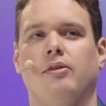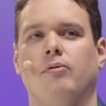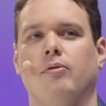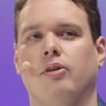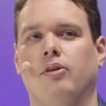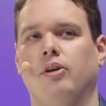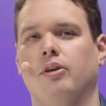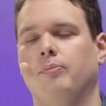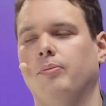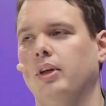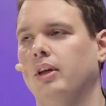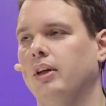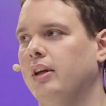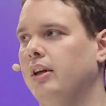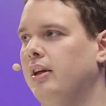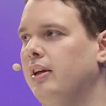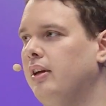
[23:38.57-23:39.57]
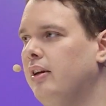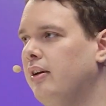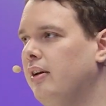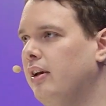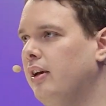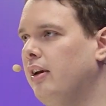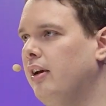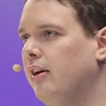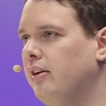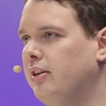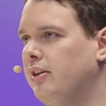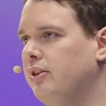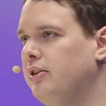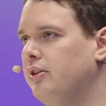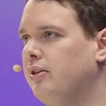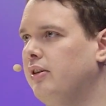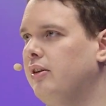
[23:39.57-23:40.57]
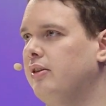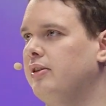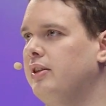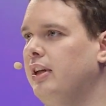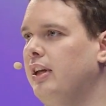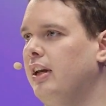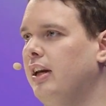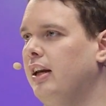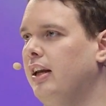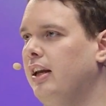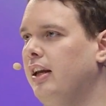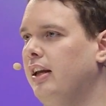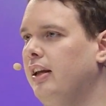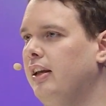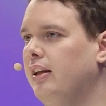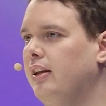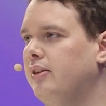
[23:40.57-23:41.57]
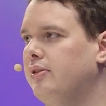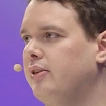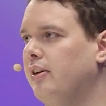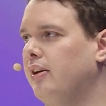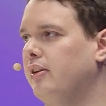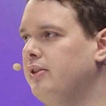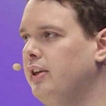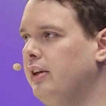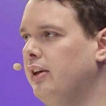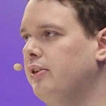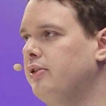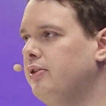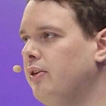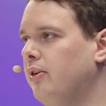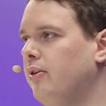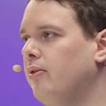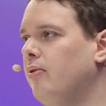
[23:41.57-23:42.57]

whether it be a digital CLA signature,